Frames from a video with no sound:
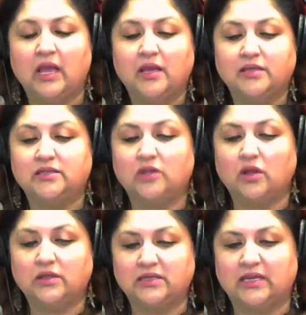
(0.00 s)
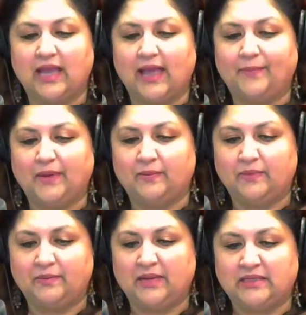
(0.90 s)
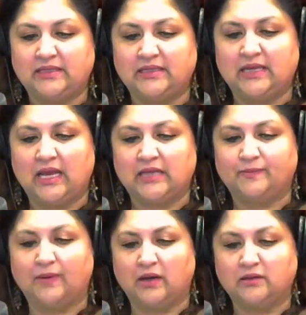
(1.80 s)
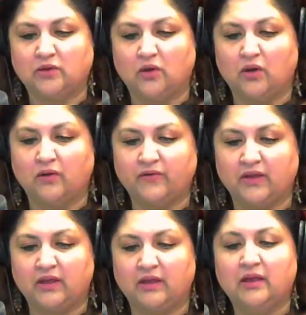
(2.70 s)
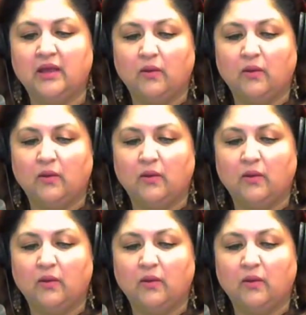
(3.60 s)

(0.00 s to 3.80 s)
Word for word: SALT cap implemented as part of a